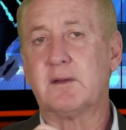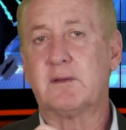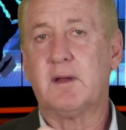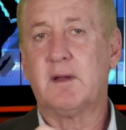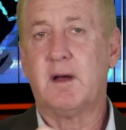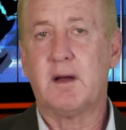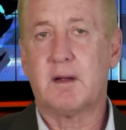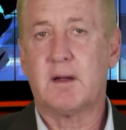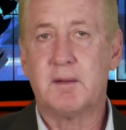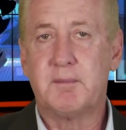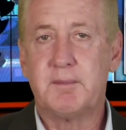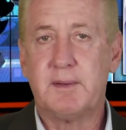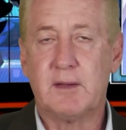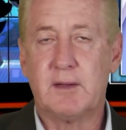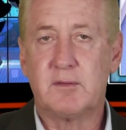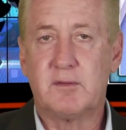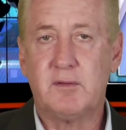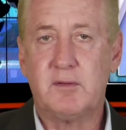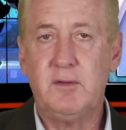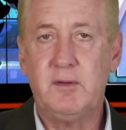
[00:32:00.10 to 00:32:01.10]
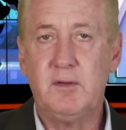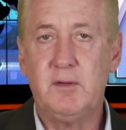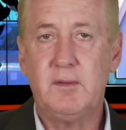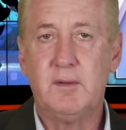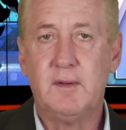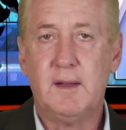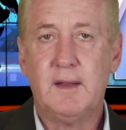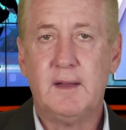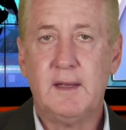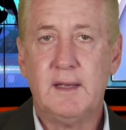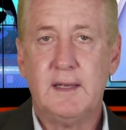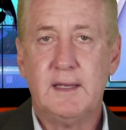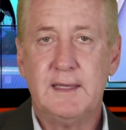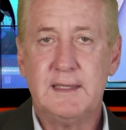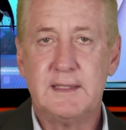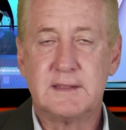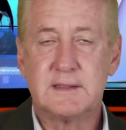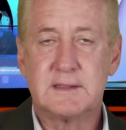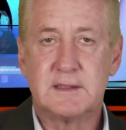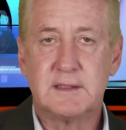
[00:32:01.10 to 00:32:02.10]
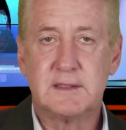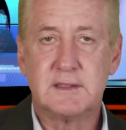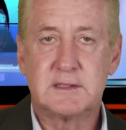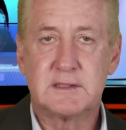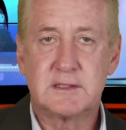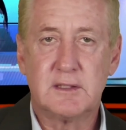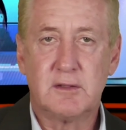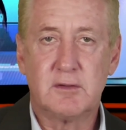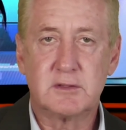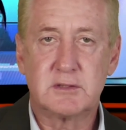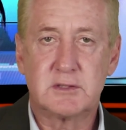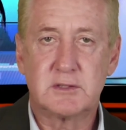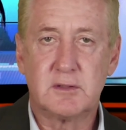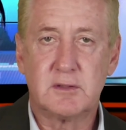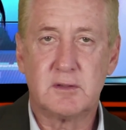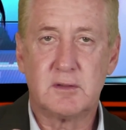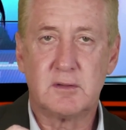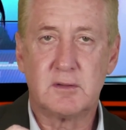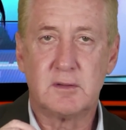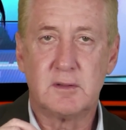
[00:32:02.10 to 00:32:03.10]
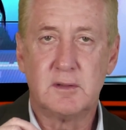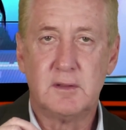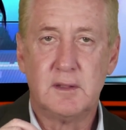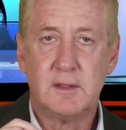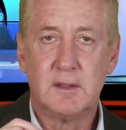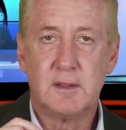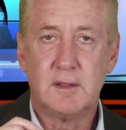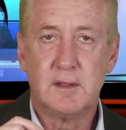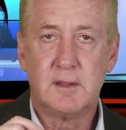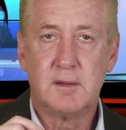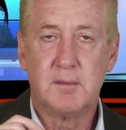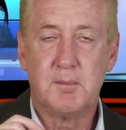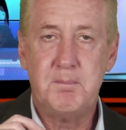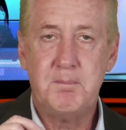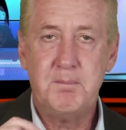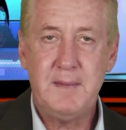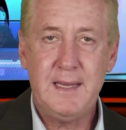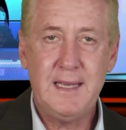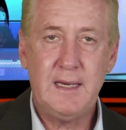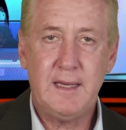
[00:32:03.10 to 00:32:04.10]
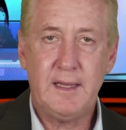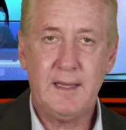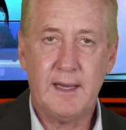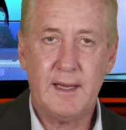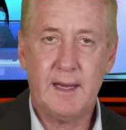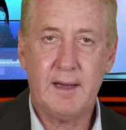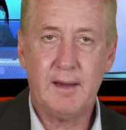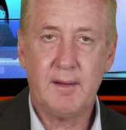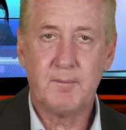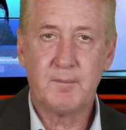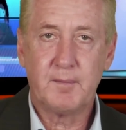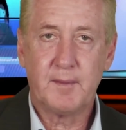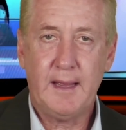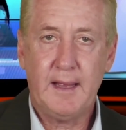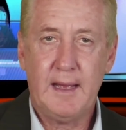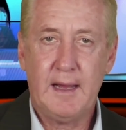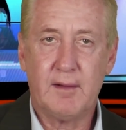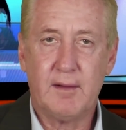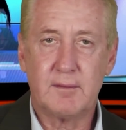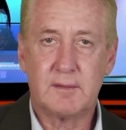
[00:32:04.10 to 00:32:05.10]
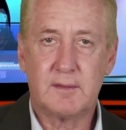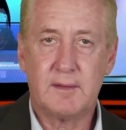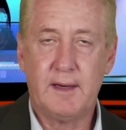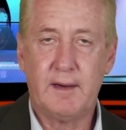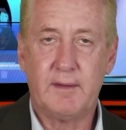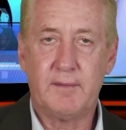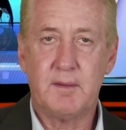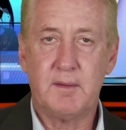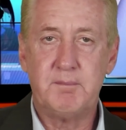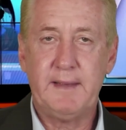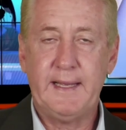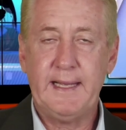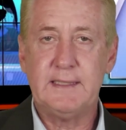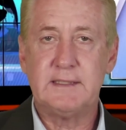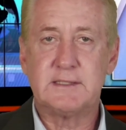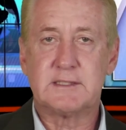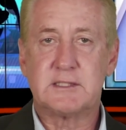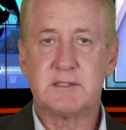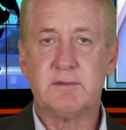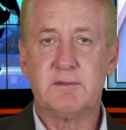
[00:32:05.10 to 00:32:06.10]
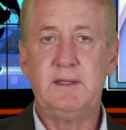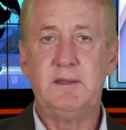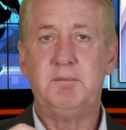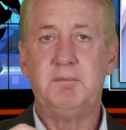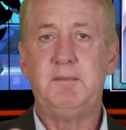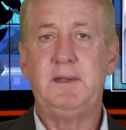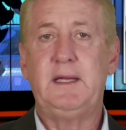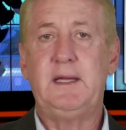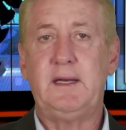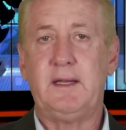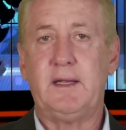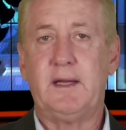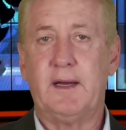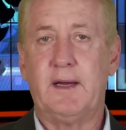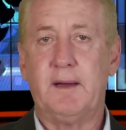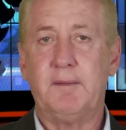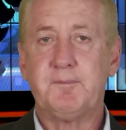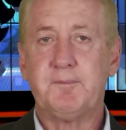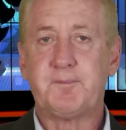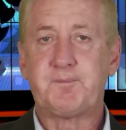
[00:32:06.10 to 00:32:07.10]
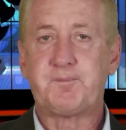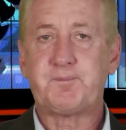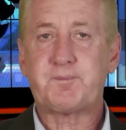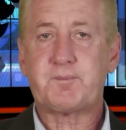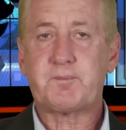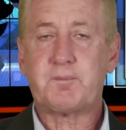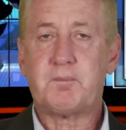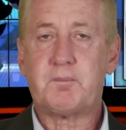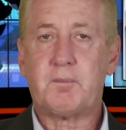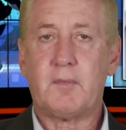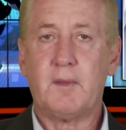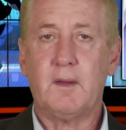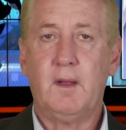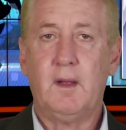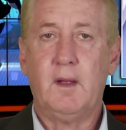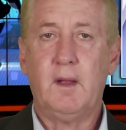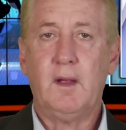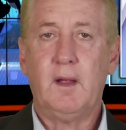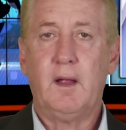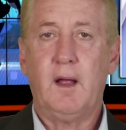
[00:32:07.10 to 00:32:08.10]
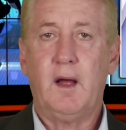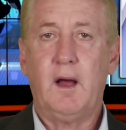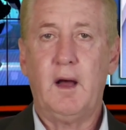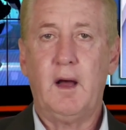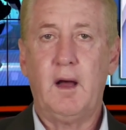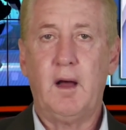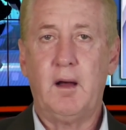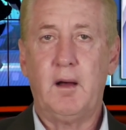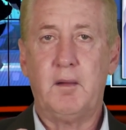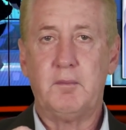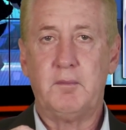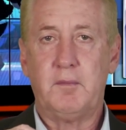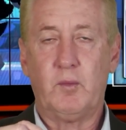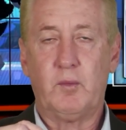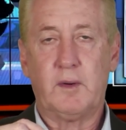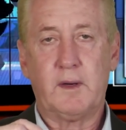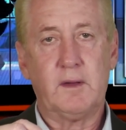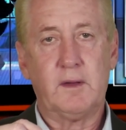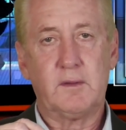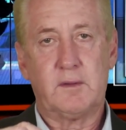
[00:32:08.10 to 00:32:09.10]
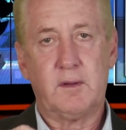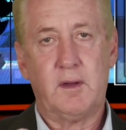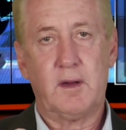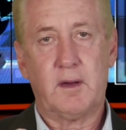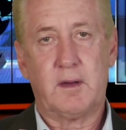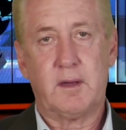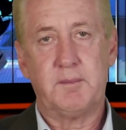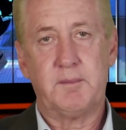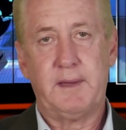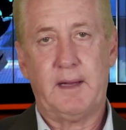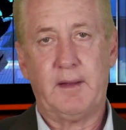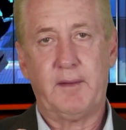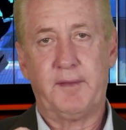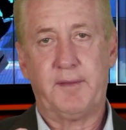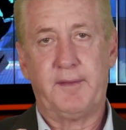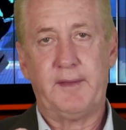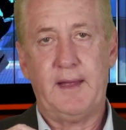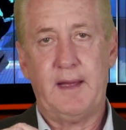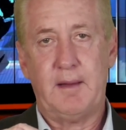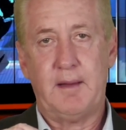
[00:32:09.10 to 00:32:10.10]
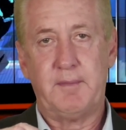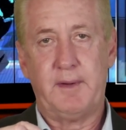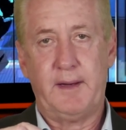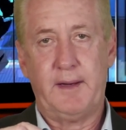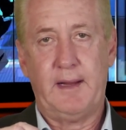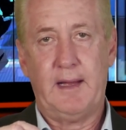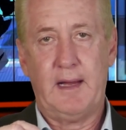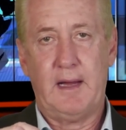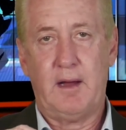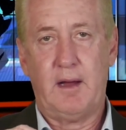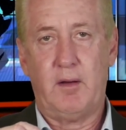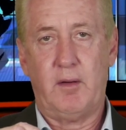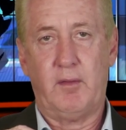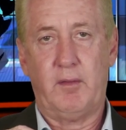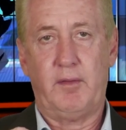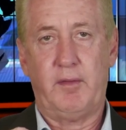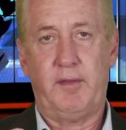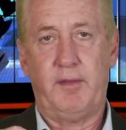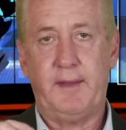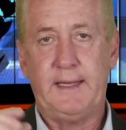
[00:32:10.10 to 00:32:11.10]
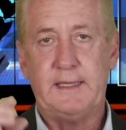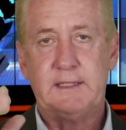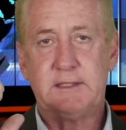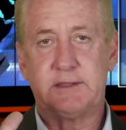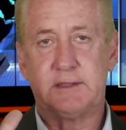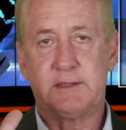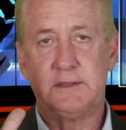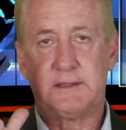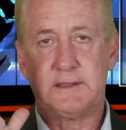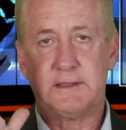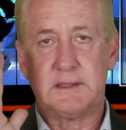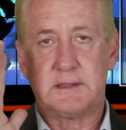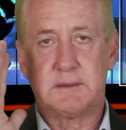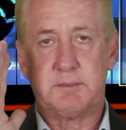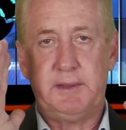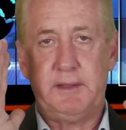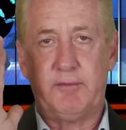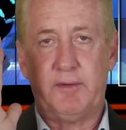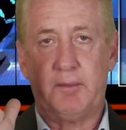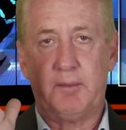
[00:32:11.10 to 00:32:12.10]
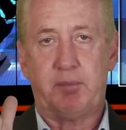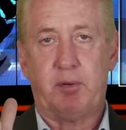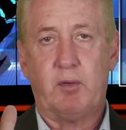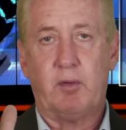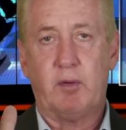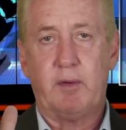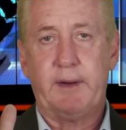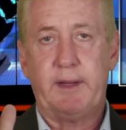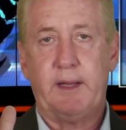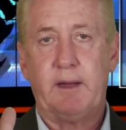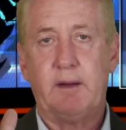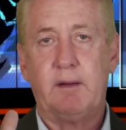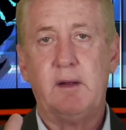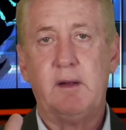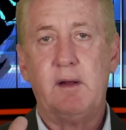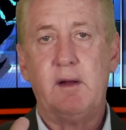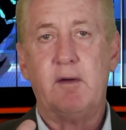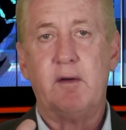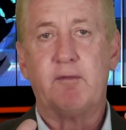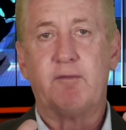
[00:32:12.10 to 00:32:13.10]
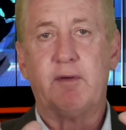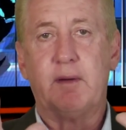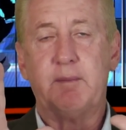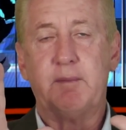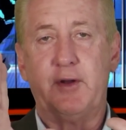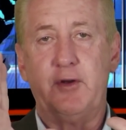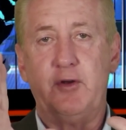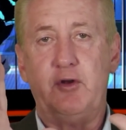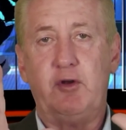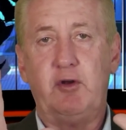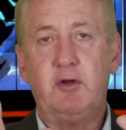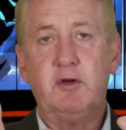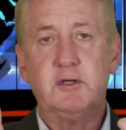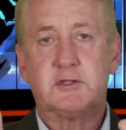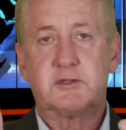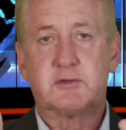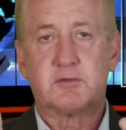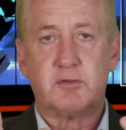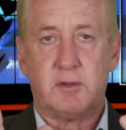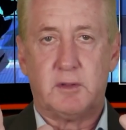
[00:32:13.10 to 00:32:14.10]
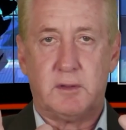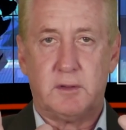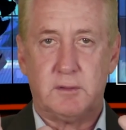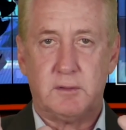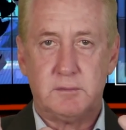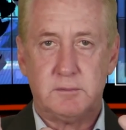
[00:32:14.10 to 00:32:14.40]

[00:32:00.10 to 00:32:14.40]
talk about too is the social media out there, the mainstream media. We're going to talk about them on how they should just be reporting from a neutral